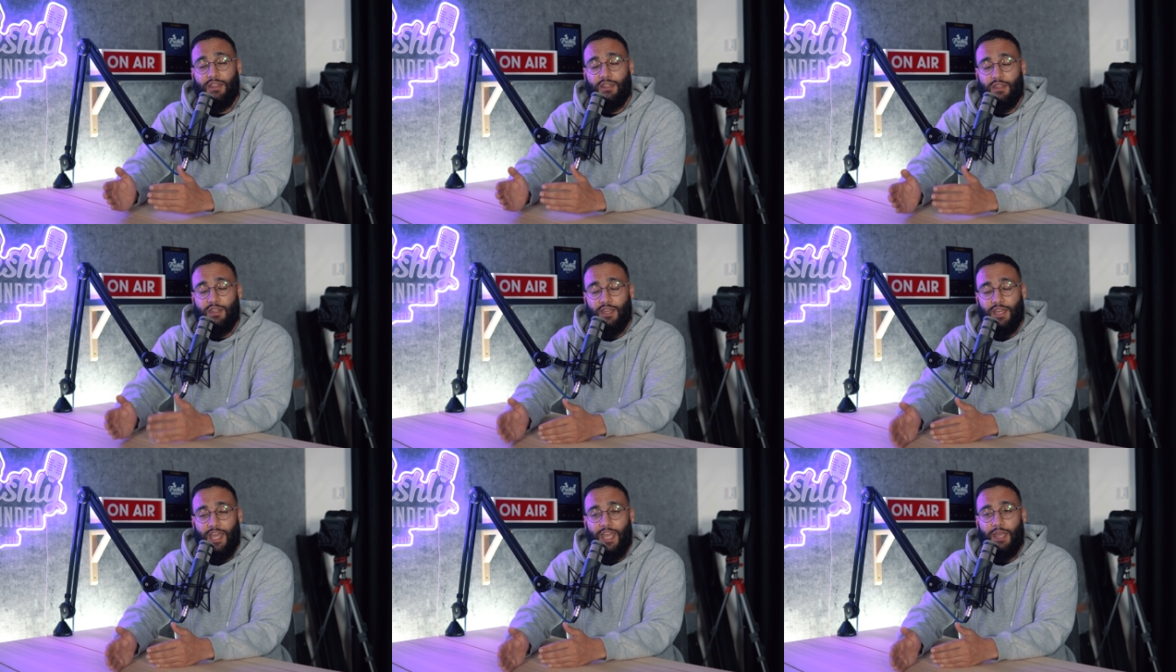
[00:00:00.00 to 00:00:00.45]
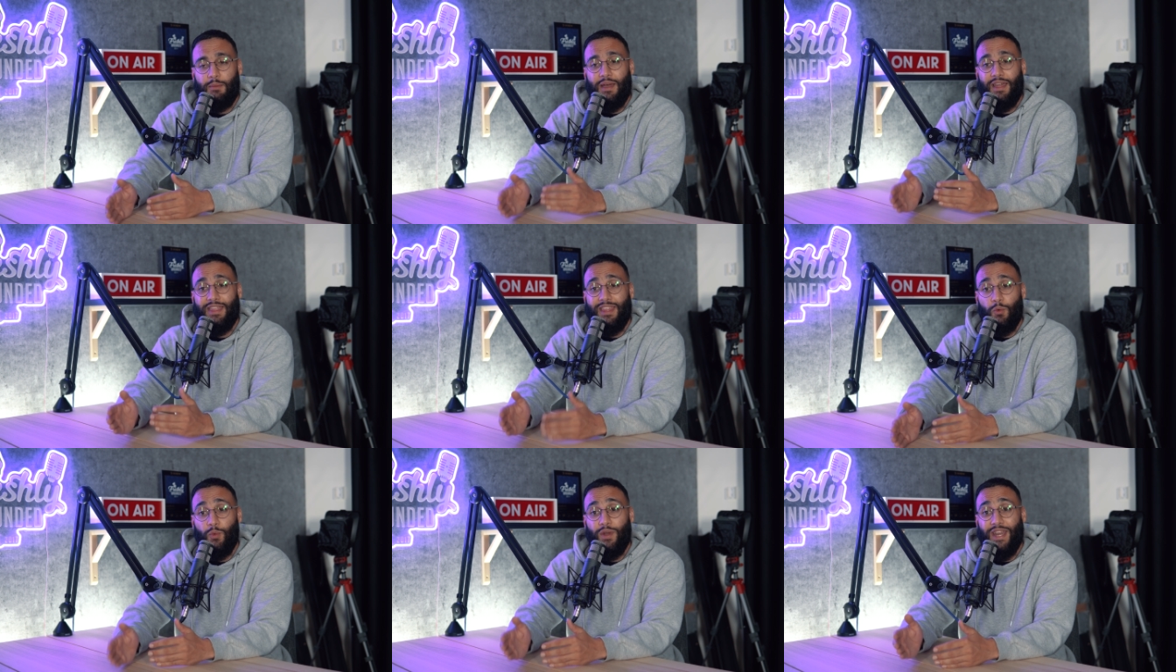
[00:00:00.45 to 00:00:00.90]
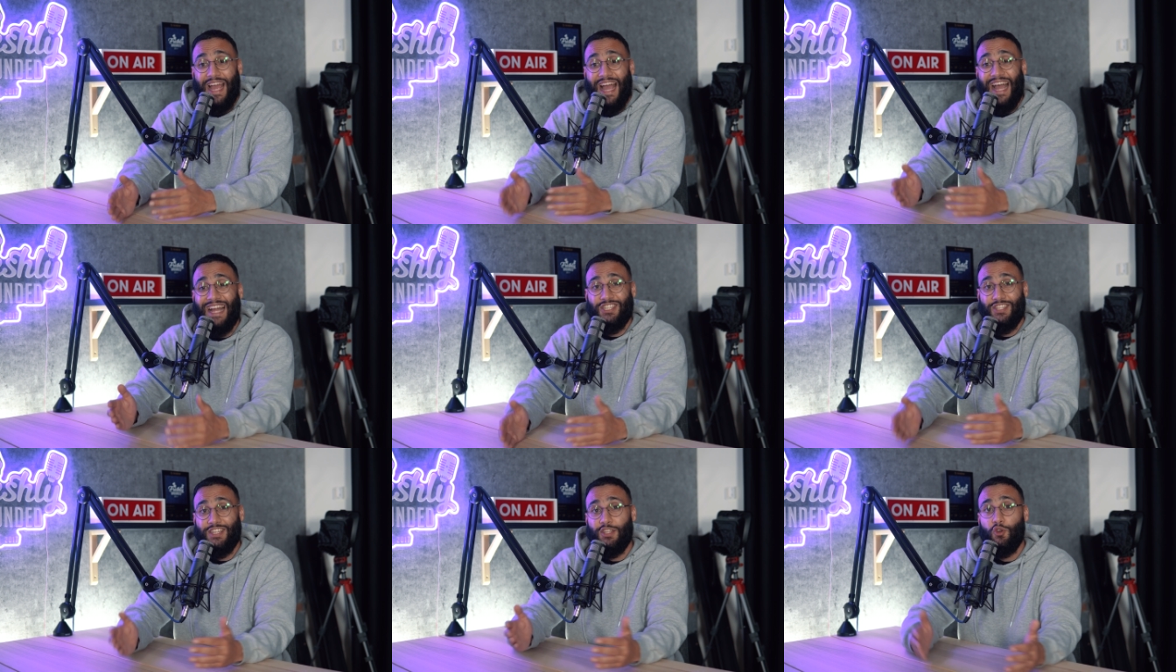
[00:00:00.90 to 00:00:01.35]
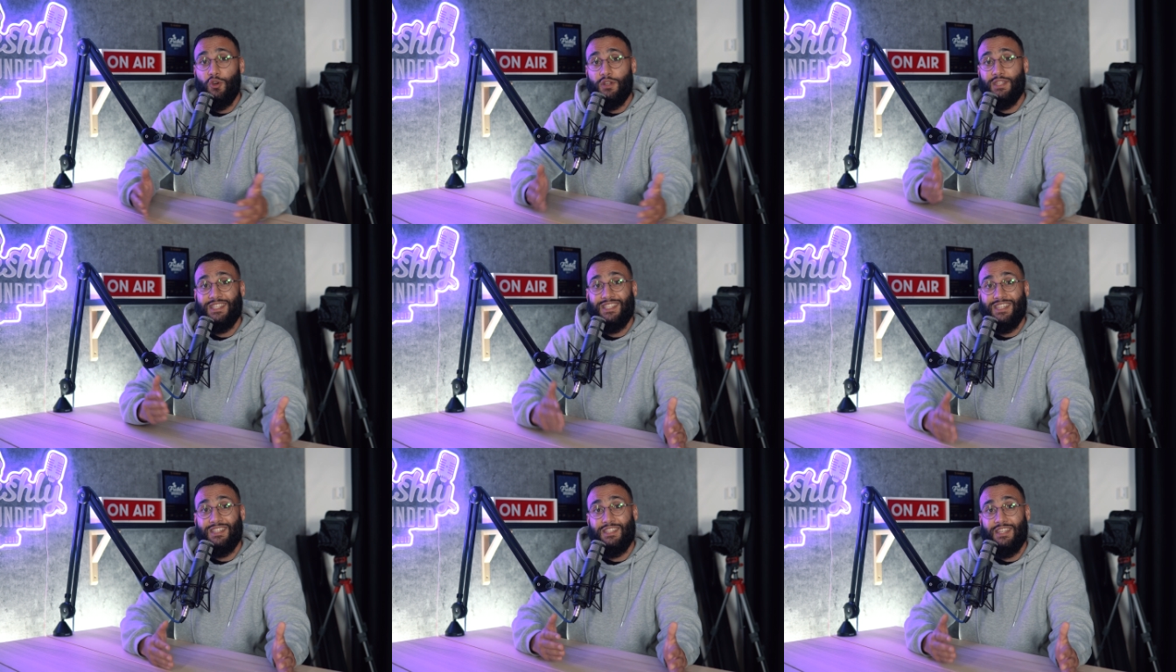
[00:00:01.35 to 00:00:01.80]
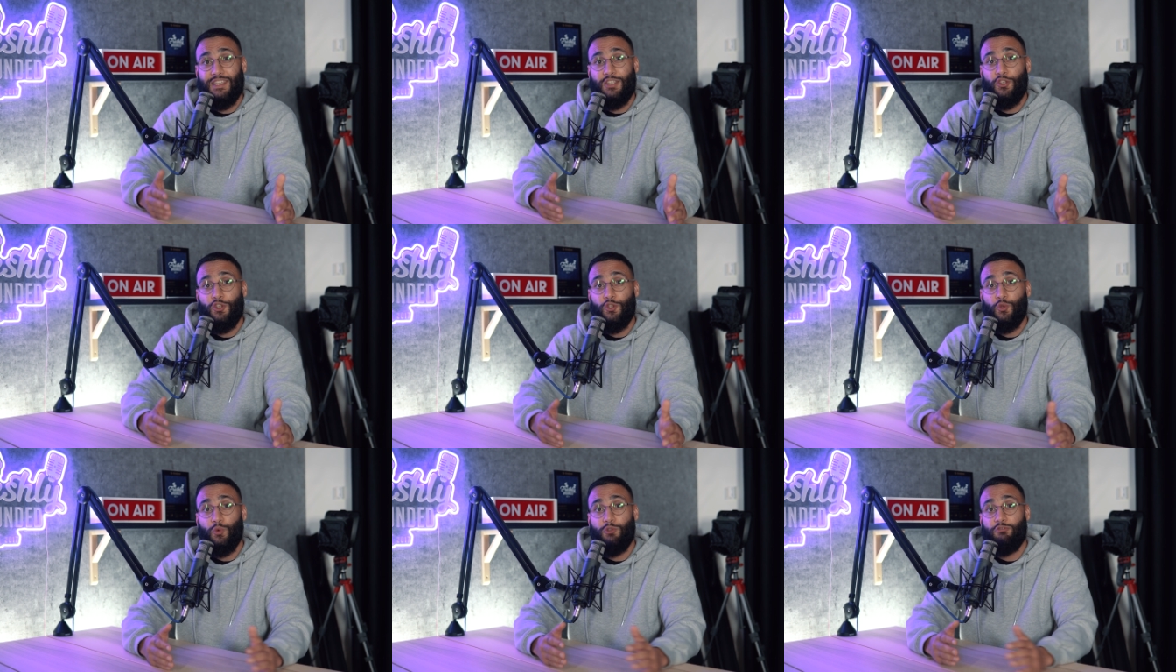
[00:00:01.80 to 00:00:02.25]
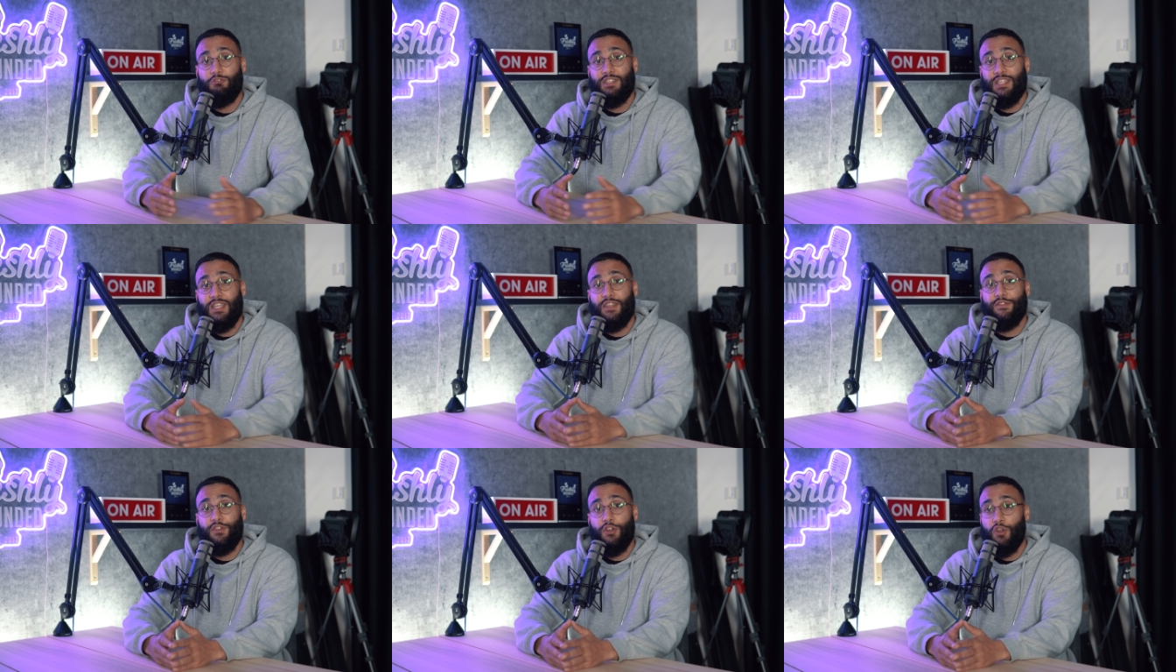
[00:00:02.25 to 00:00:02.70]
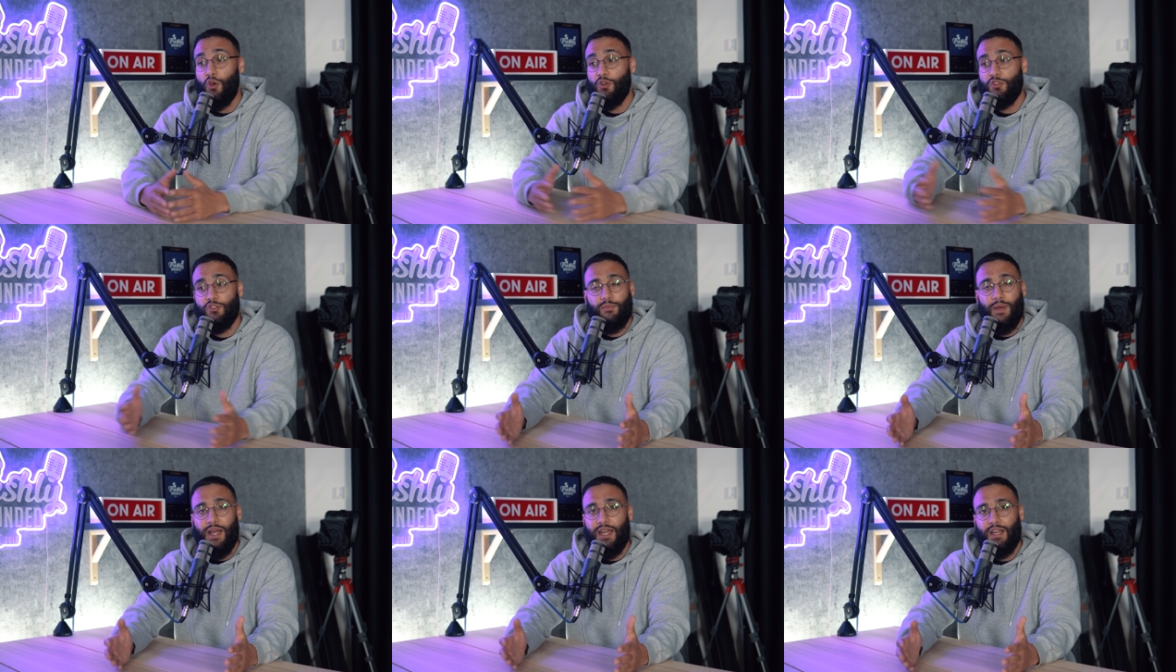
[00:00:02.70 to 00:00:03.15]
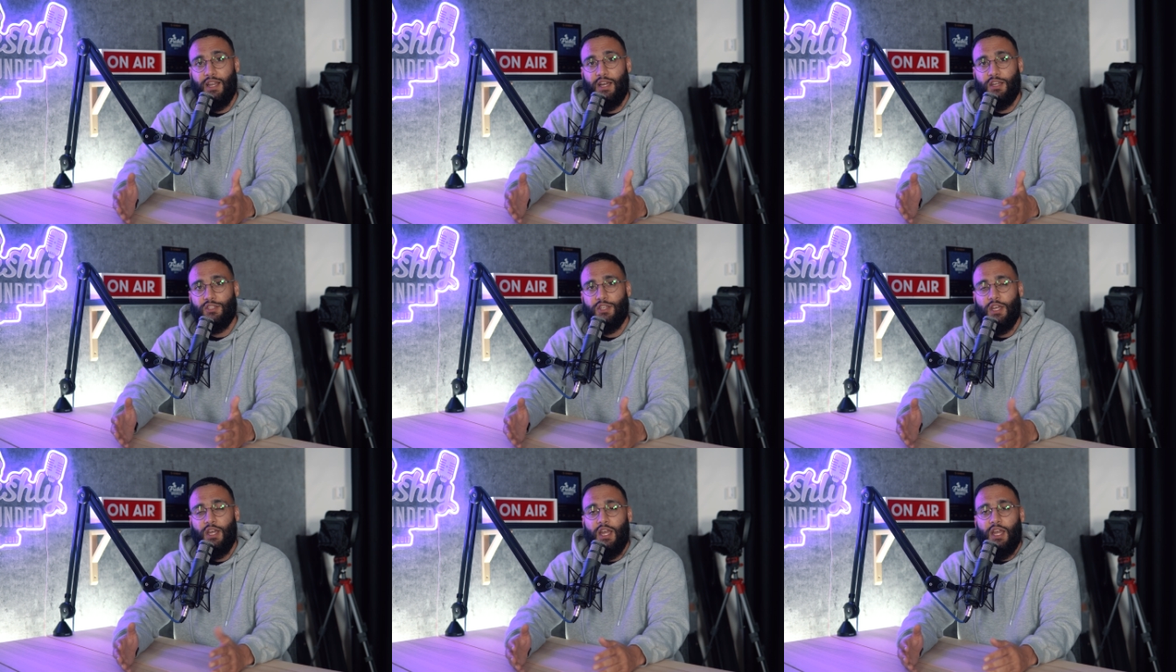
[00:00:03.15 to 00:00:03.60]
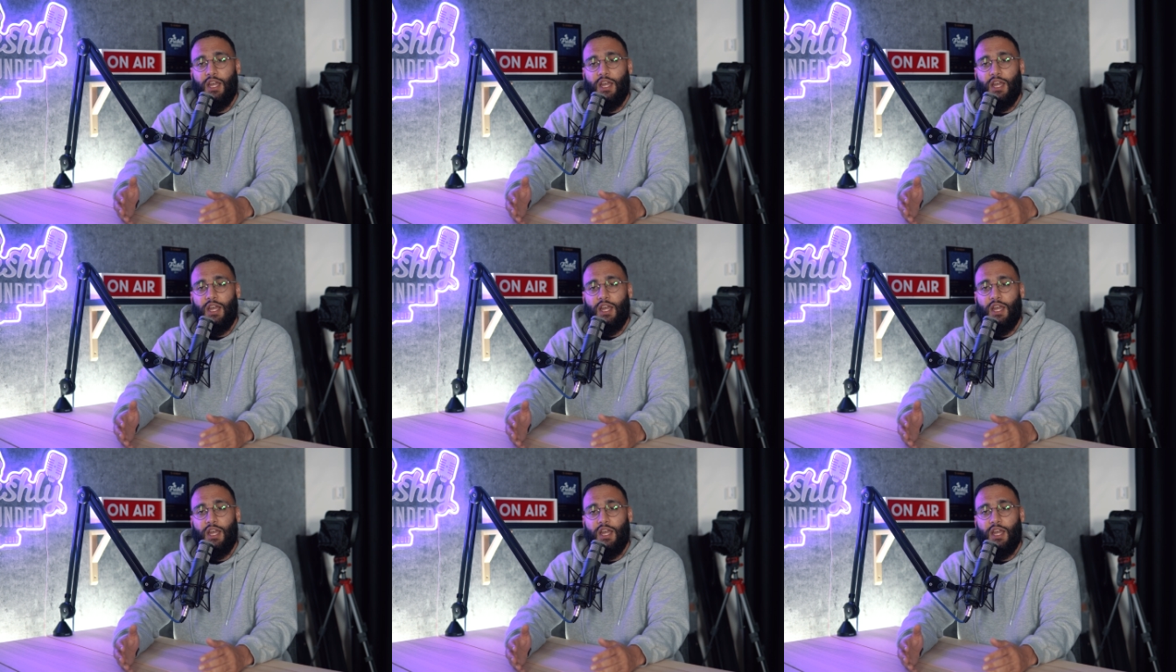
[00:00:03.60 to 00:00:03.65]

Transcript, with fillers: the game and then when it actually got discontinued we received loads of backlash